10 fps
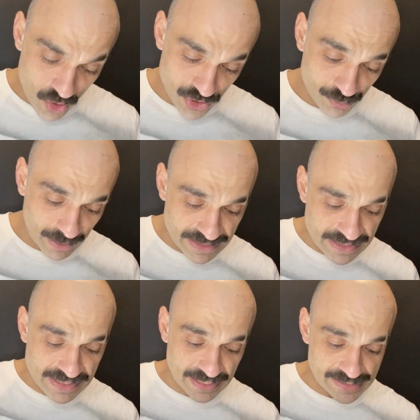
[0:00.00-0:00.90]
going to
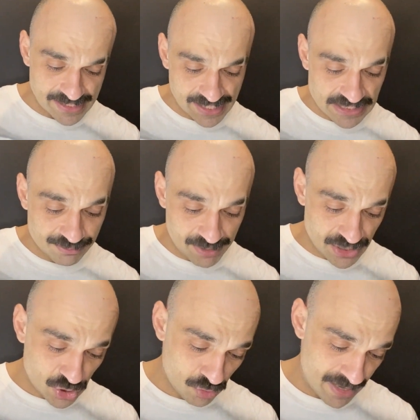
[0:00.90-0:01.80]
places that he has
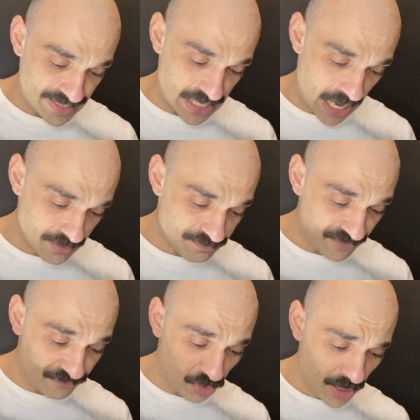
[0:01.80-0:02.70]
been too many times
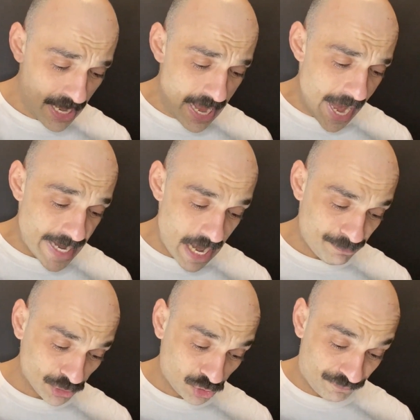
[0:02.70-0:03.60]
before and
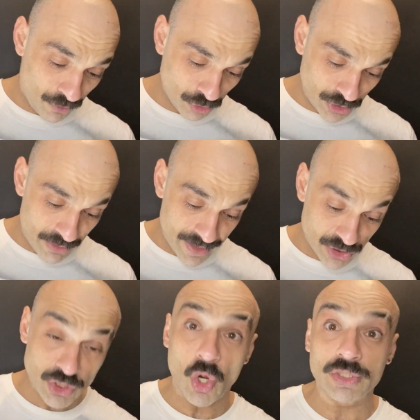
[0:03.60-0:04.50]
able to follow
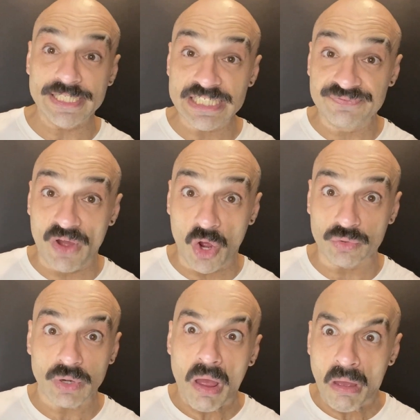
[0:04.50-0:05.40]
direction on his
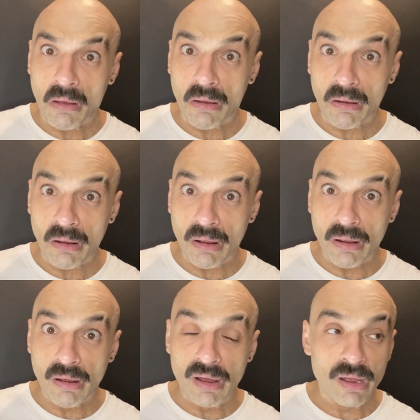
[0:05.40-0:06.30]
phone.
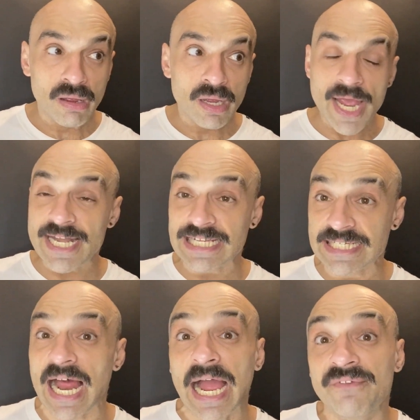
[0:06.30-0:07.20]
And I
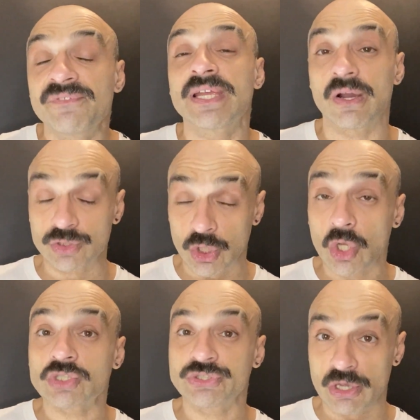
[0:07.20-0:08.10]
said, I've got
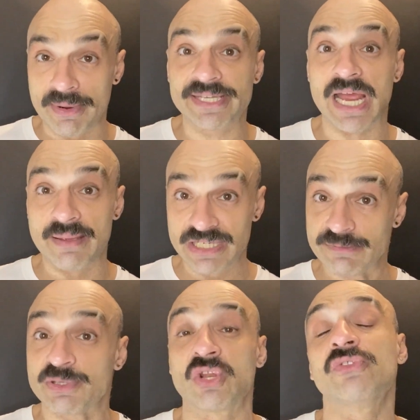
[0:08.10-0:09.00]
lost so many times,
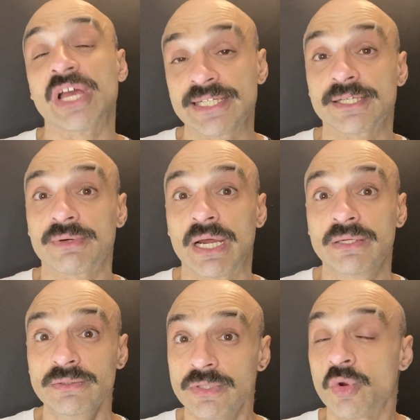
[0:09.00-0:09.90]
especially in the
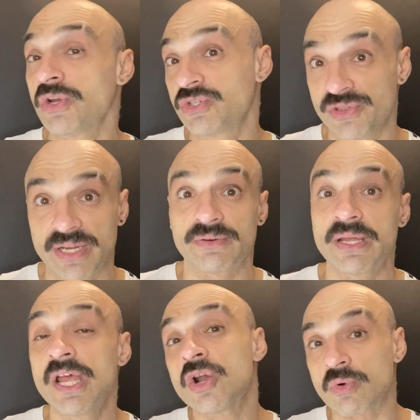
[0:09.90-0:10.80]
underground, going to the
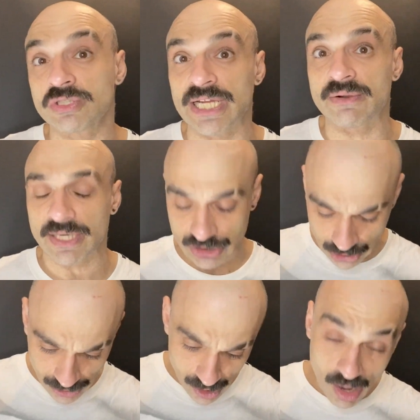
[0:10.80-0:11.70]
wrong
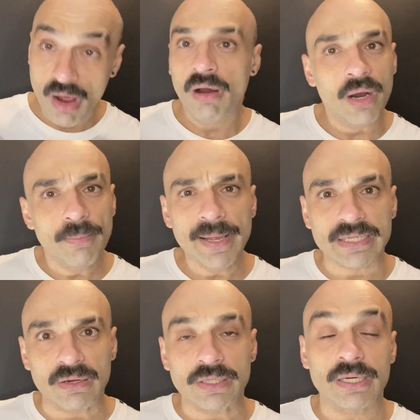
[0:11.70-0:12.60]
direction. Oh my
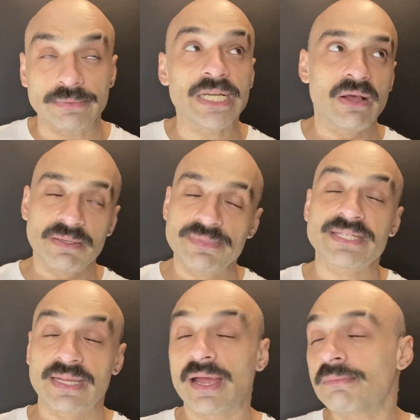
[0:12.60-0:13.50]
God! Now I'm
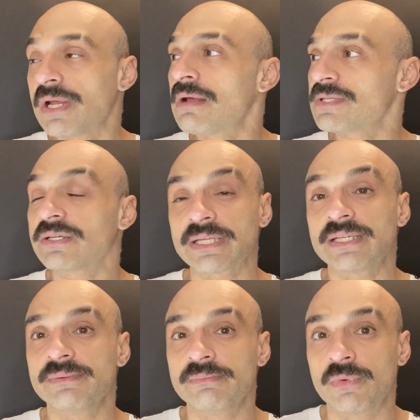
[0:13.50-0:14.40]
starting
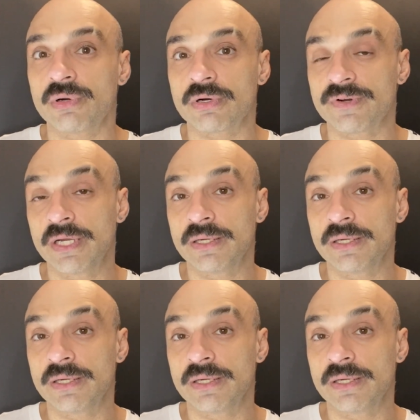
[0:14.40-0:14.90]
getting more